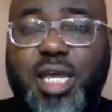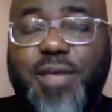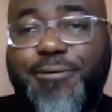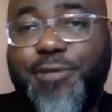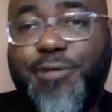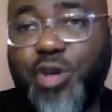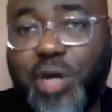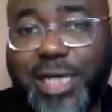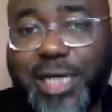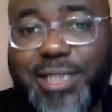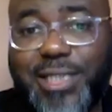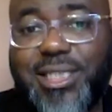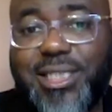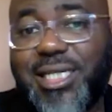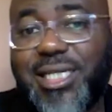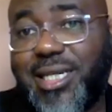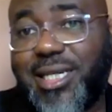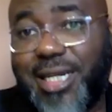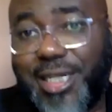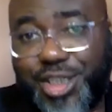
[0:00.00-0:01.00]
If you
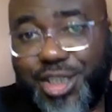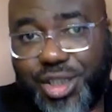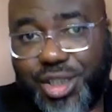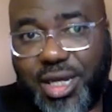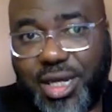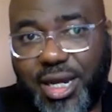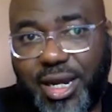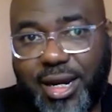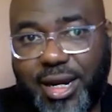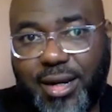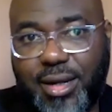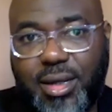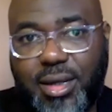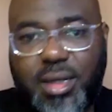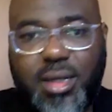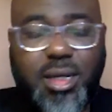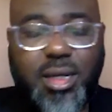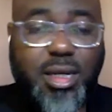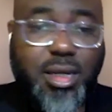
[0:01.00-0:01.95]
graduate as an engineer,